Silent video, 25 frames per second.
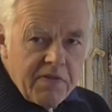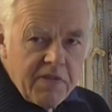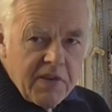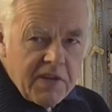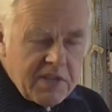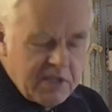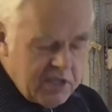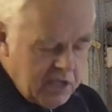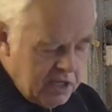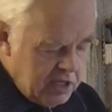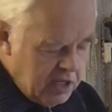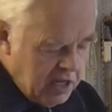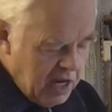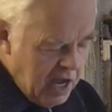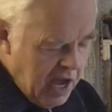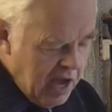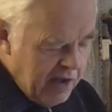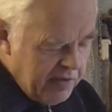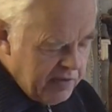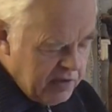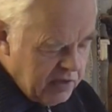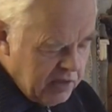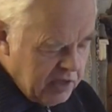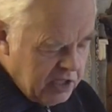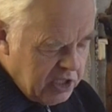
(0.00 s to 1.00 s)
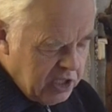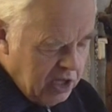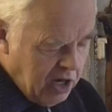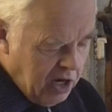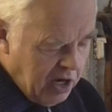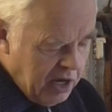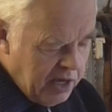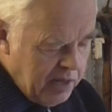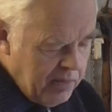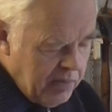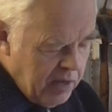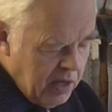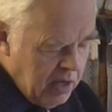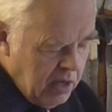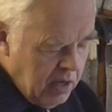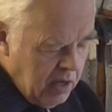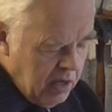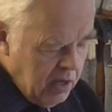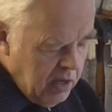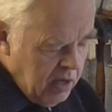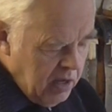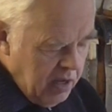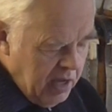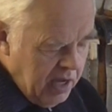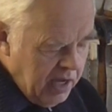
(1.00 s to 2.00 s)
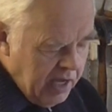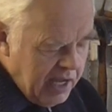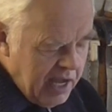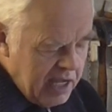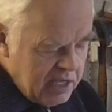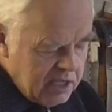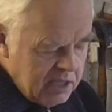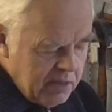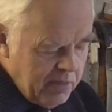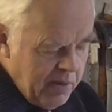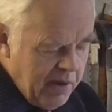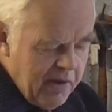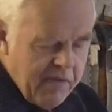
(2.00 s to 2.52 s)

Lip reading: fitting, and after a time it gets a